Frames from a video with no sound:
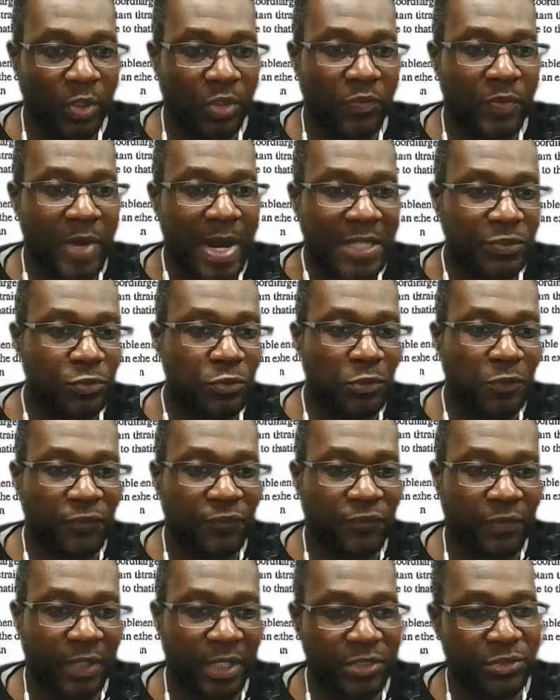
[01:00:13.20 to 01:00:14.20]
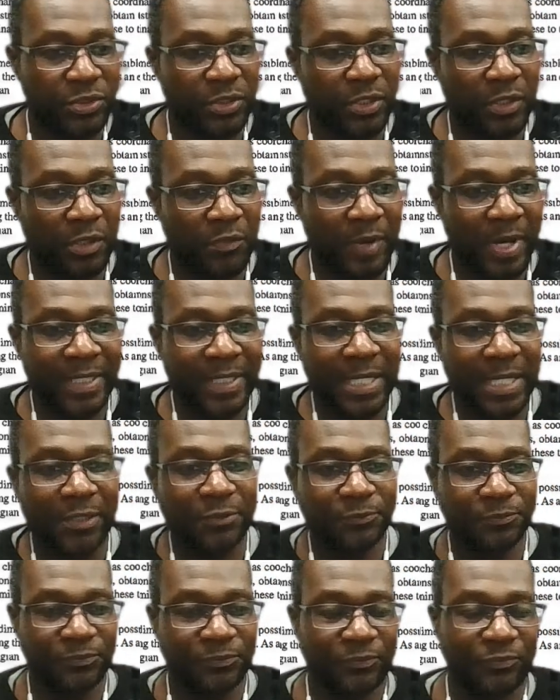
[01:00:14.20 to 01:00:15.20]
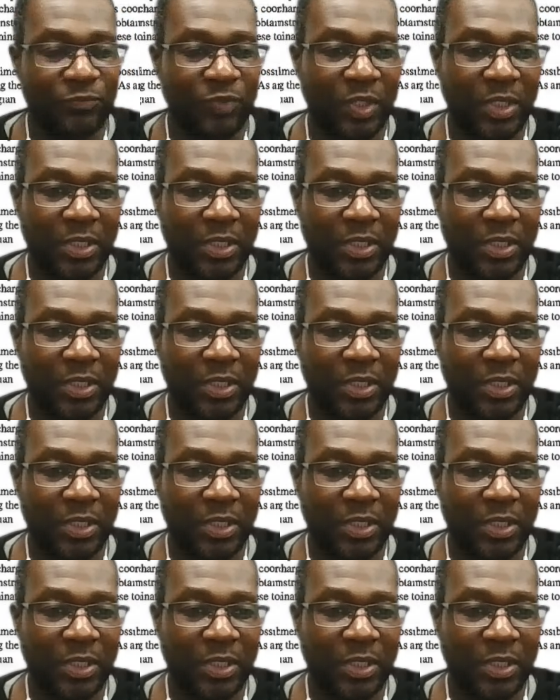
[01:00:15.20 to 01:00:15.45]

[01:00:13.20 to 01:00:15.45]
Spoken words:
You're in grad school for engineering right now?